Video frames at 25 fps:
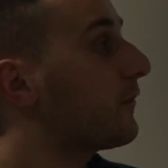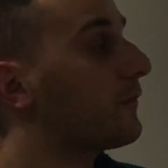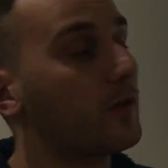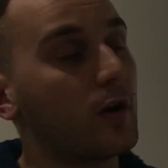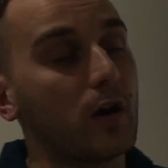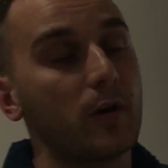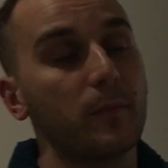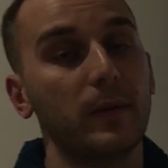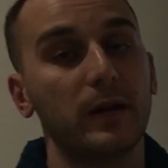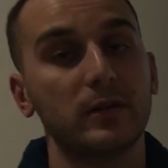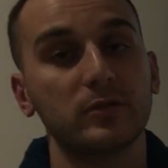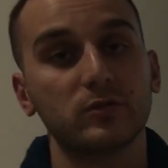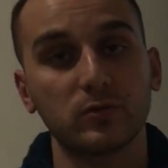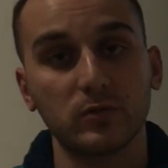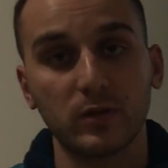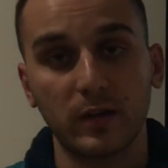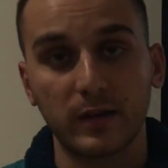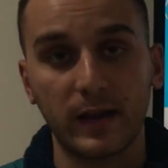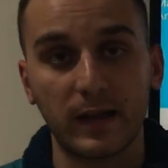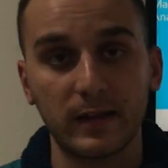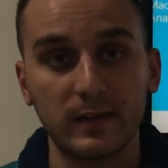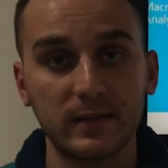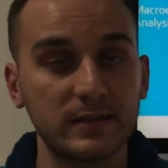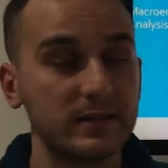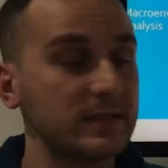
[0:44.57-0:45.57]
environmental
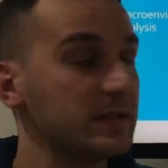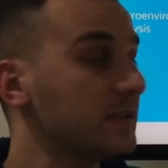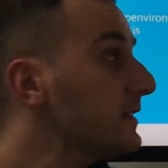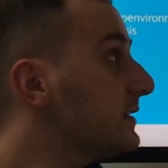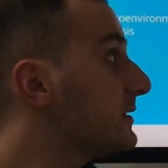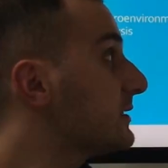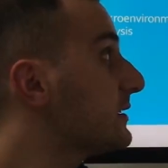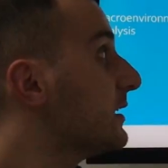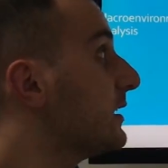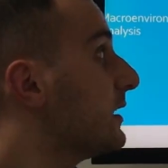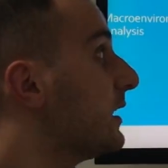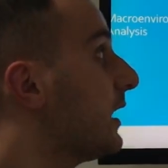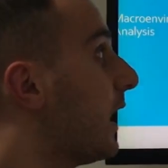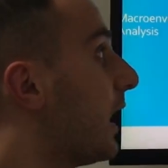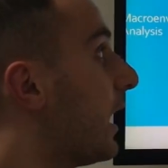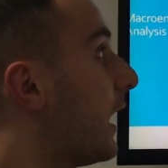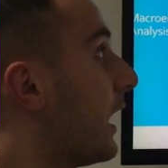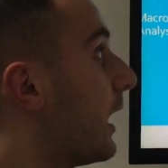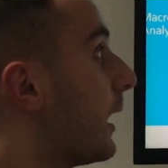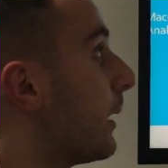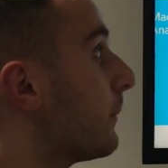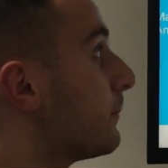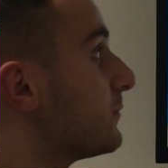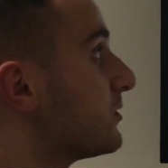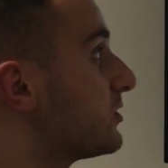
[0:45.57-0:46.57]
analysis.
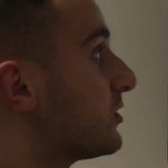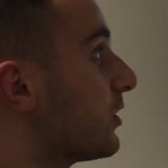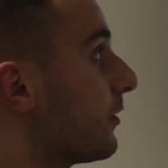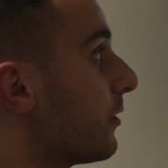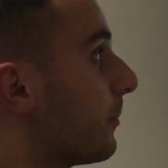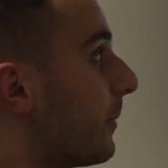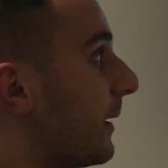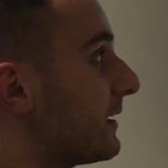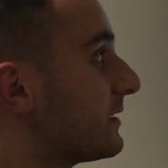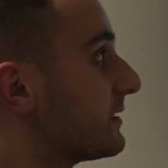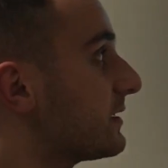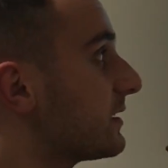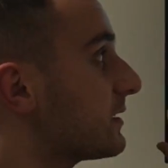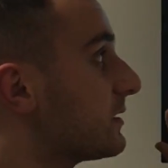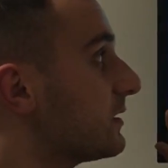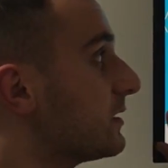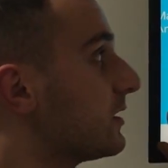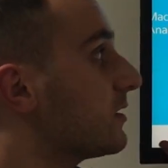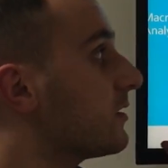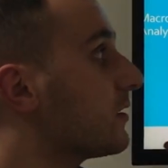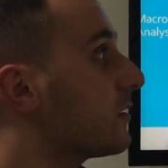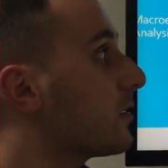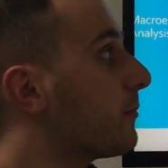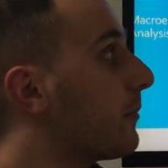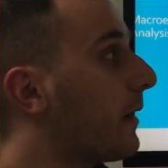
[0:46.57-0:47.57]
So
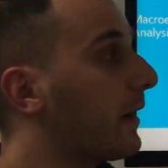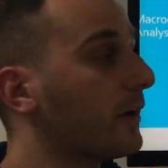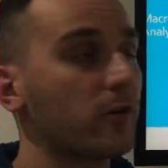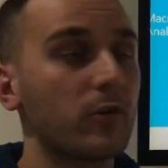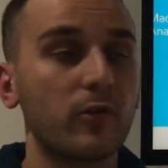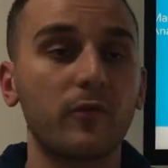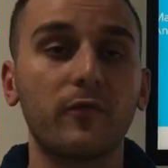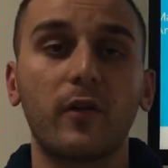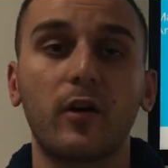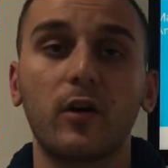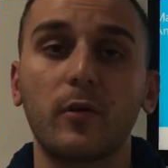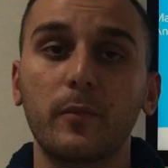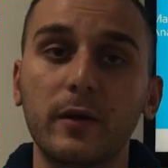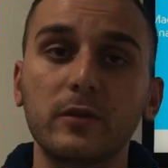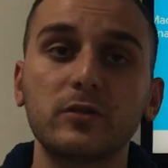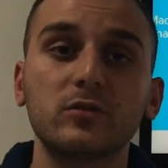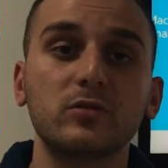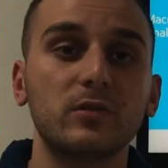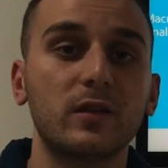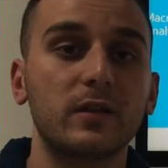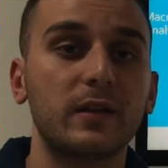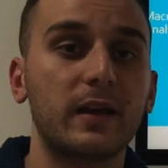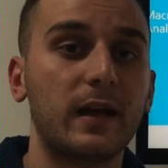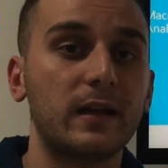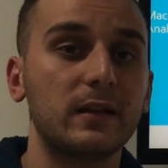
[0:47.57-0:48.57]
basically, the macro
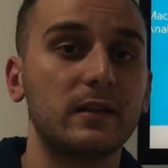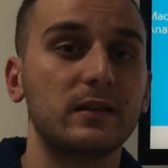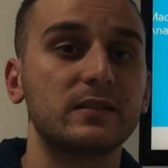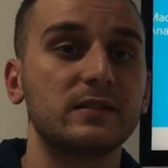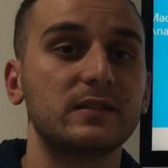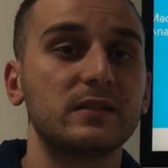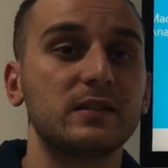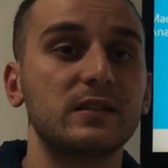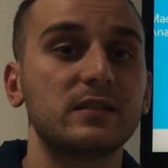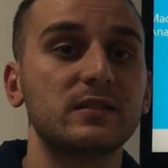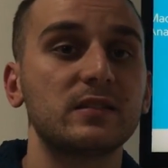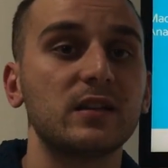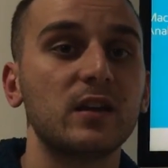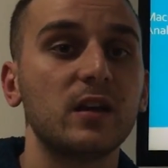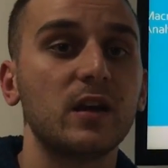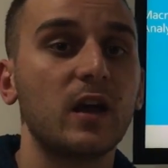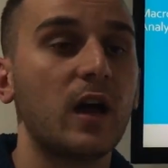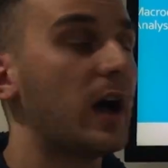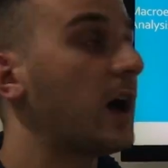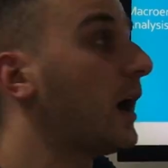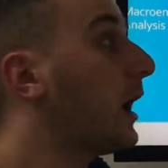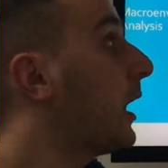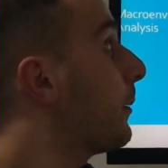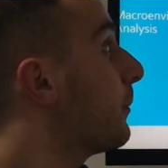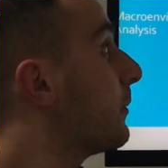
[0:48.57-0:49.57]
environmental analysis
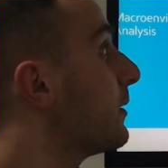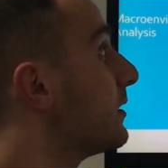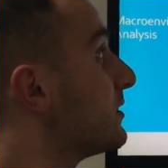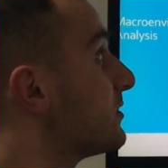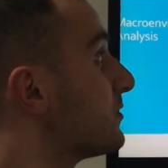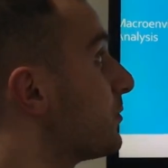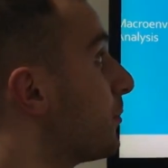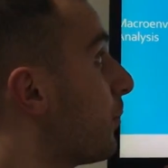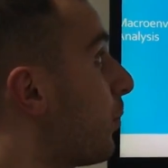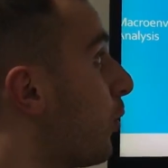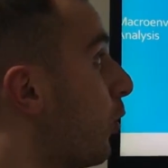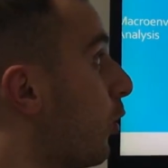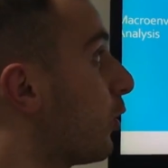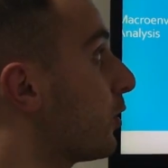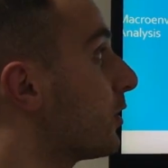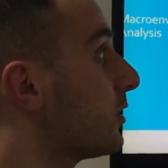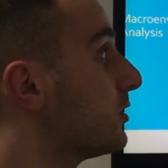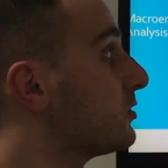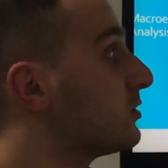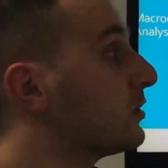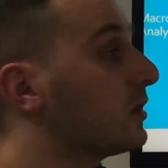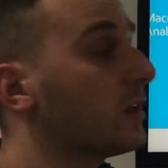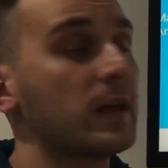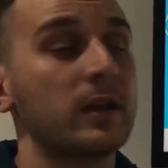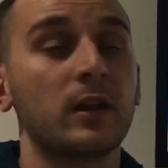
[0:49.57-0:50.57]
is
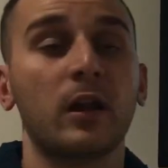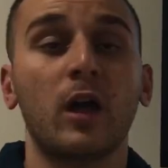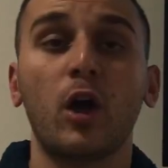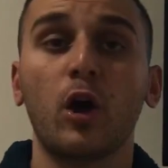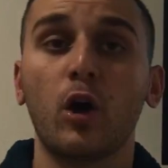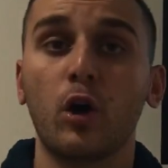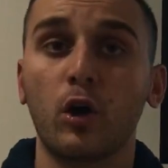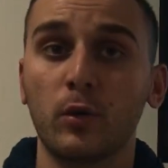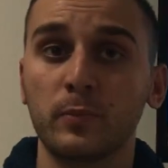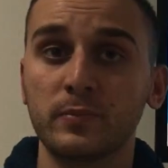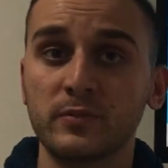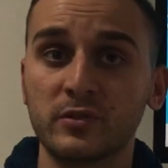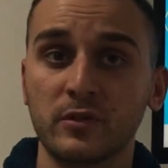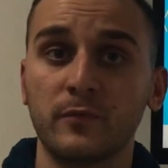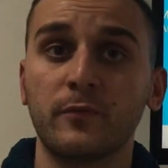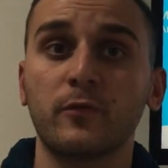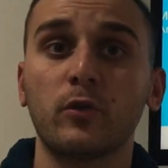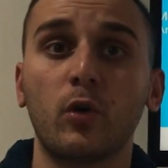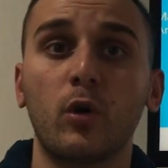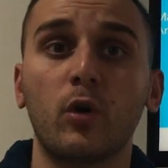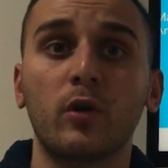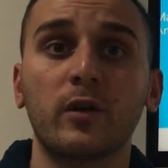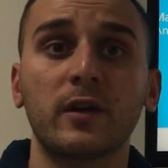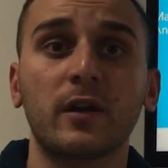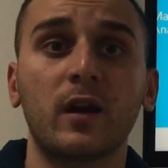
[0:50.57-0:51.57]
important and it helps
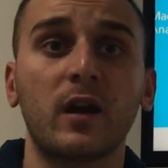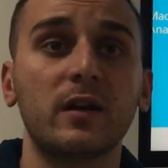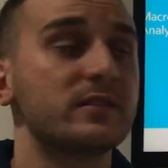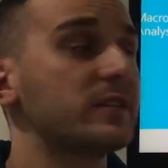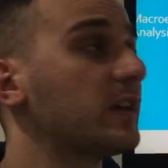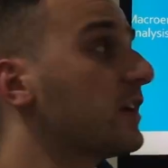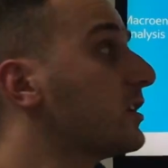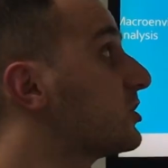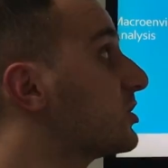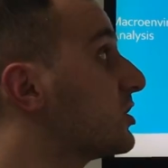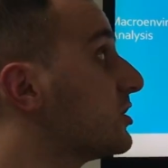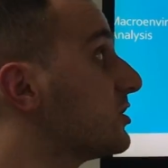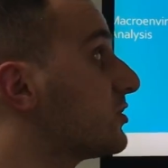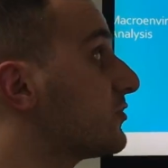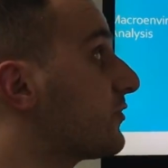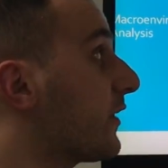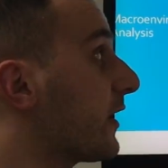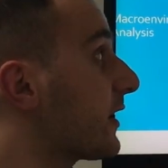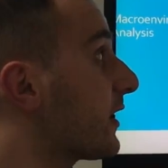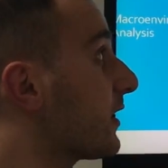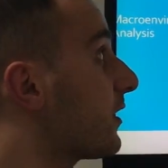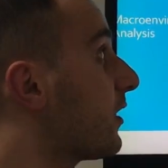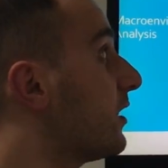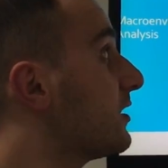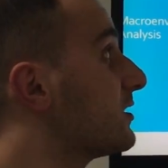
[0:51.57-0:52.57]
organizations
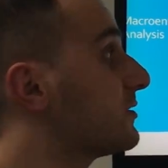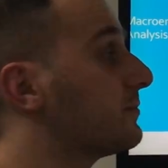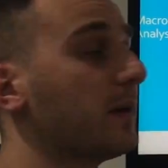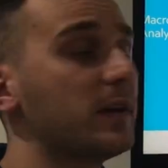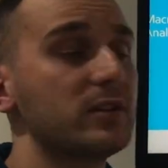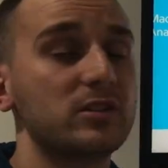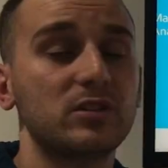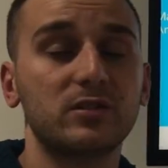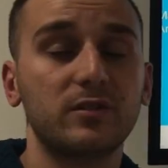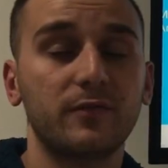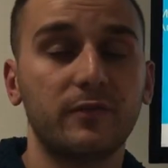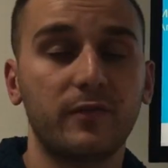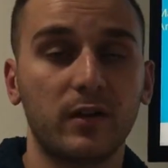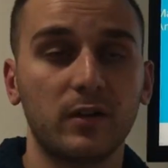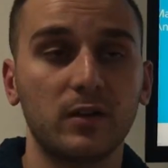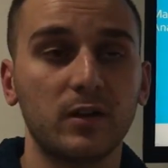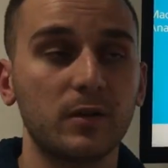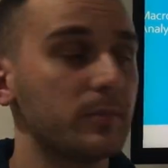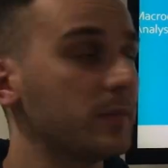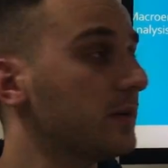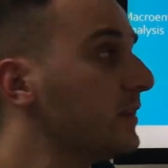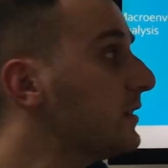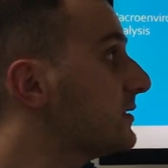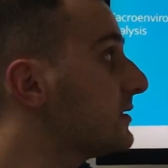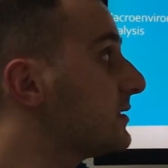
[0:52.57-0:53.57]
recognize major
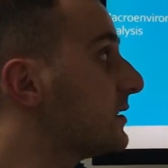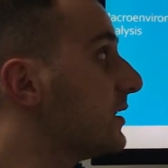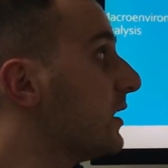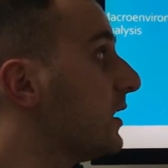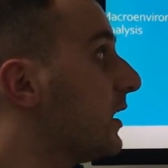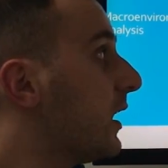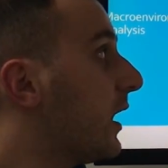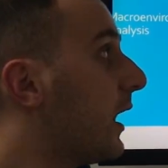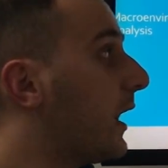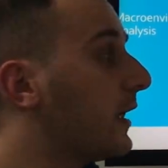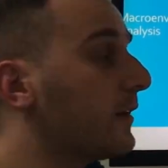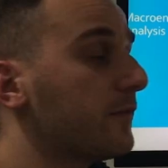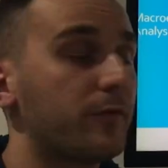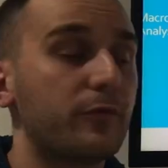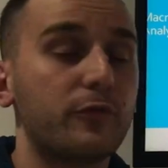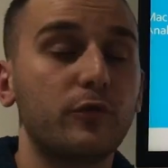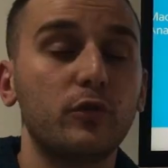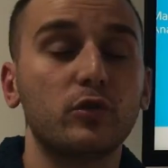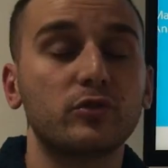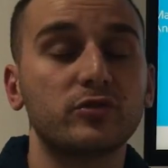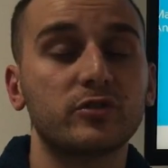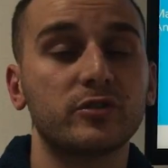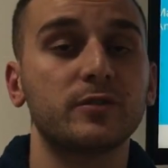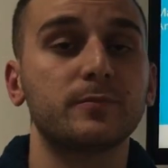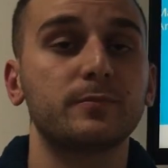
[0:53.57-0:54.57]
developments and
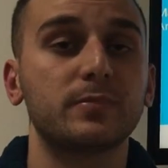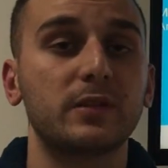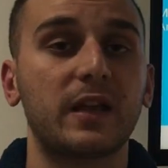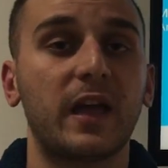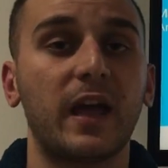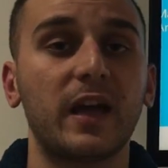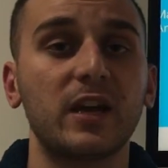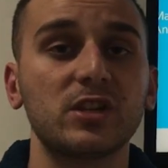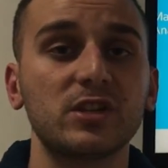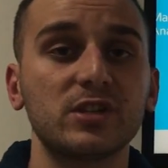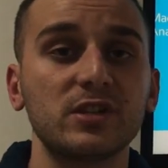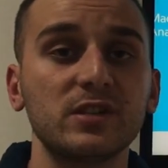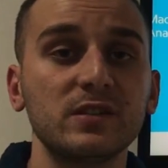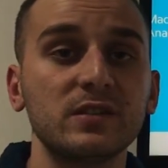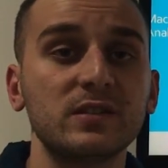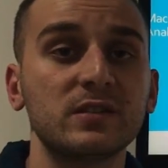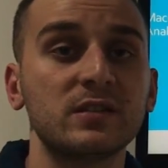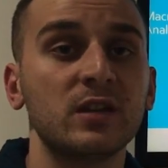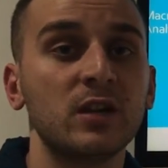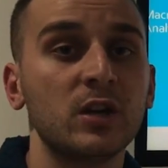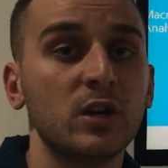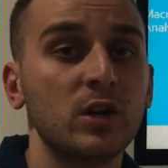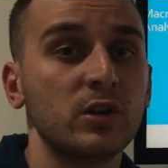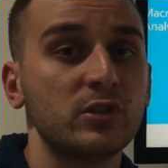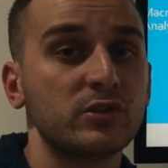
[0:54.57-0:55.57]
future implications.